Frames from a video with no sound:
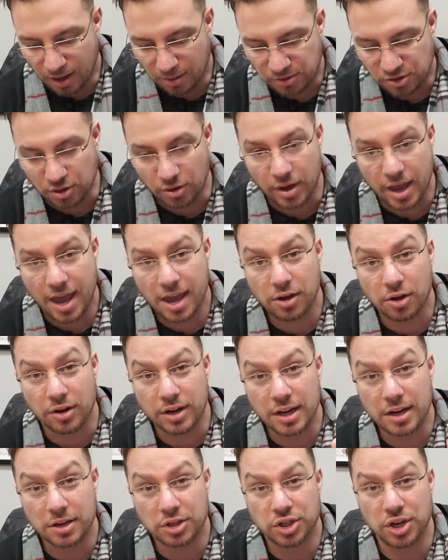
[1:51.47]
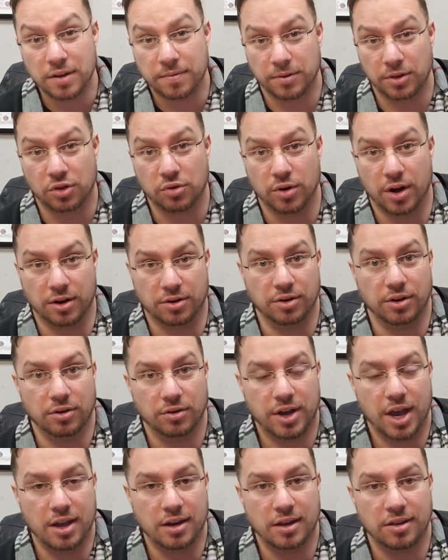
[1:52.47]
So A, you're gonna need a chief instructor,
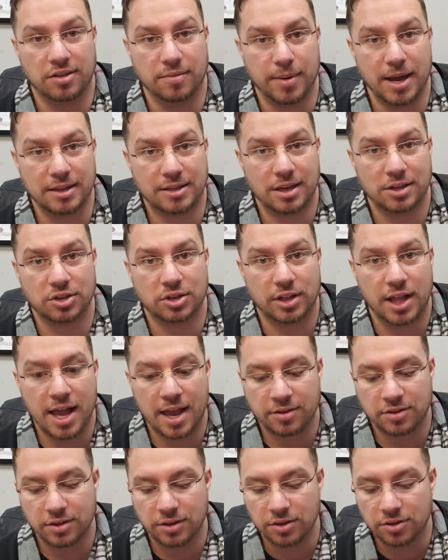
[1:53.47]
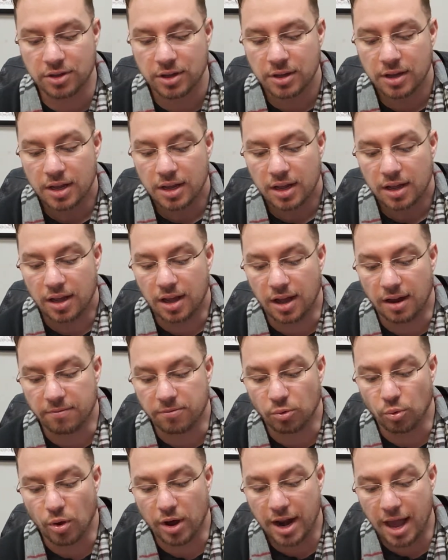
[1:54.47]
okay? You need somebody to teach classes.
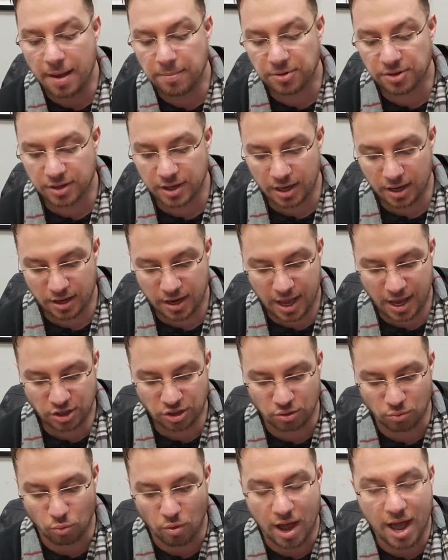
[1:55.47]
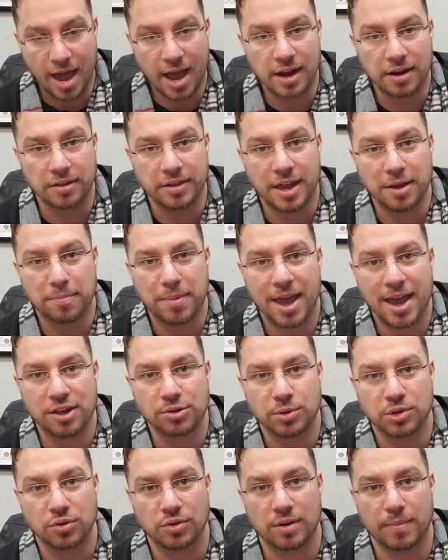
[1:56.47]
For what I'm seeing nationwide, that
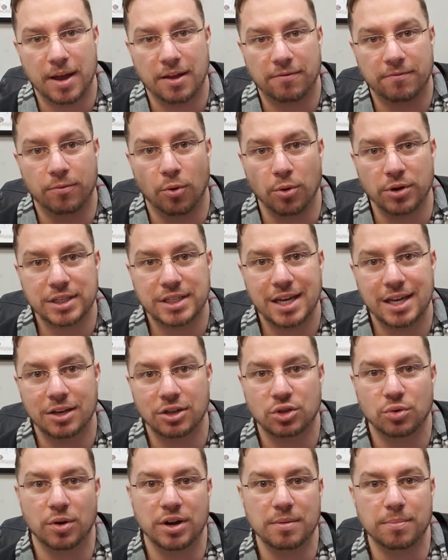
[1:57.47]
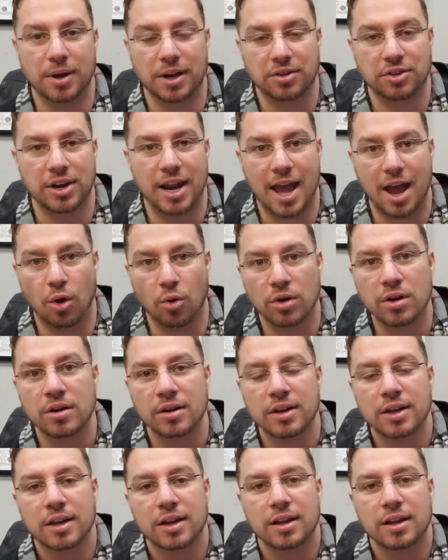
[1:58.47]
pays between about 14 to 20 bucks an hour.